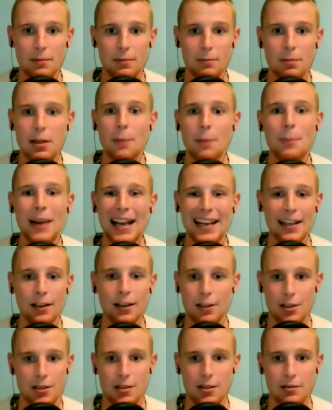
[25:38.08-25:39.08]

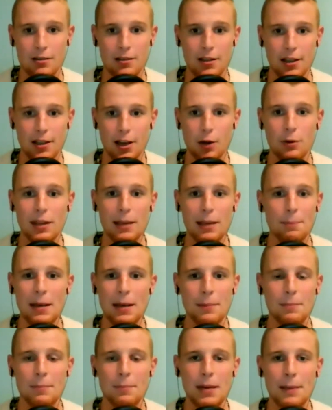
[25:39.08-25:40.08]
complainers. You know,
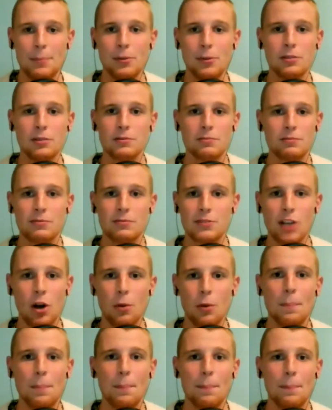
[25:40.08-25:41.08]
people
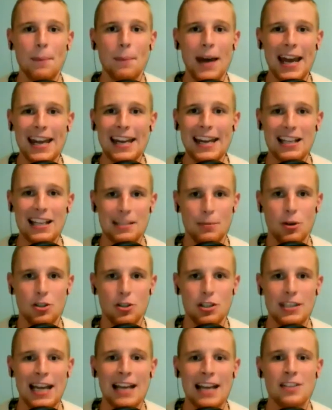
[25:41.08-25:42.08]
don't pay as much
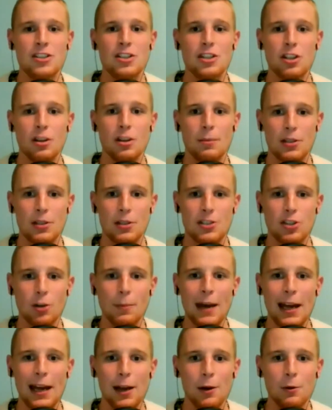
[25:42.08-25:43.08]
attention to them, but
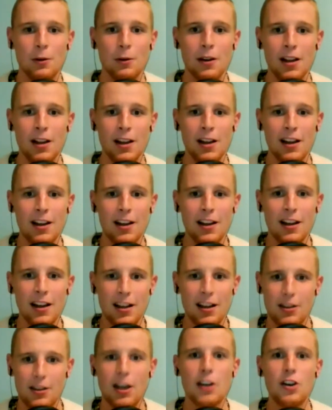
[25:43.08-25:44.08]
somehow
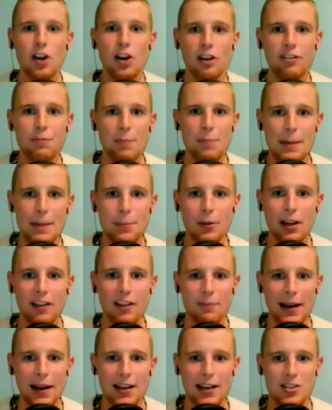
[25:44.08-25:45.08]
enough people have
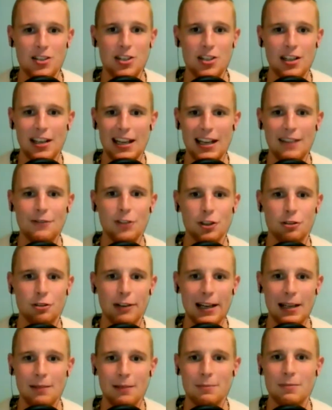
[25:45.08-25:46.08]
managed to
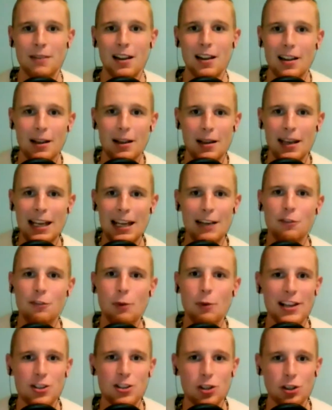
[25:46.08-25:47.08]
infiltrate
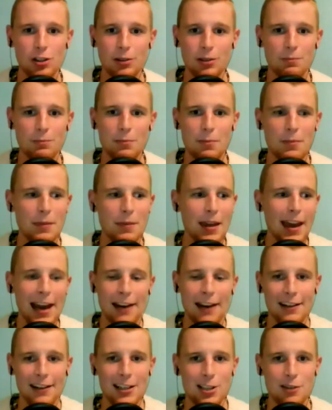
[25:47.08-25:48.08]
influential
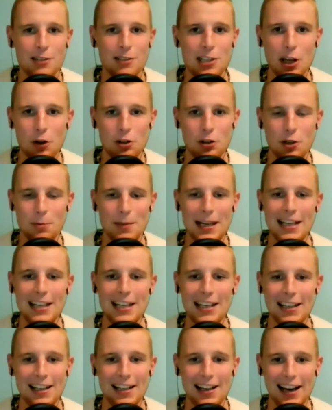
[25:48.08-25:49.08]
areas of social
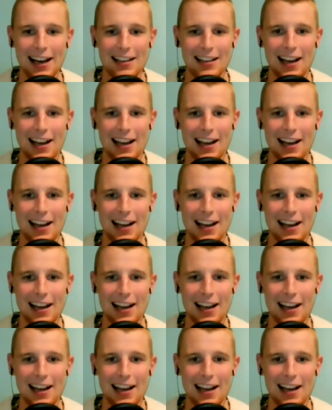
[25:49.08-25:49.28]
media.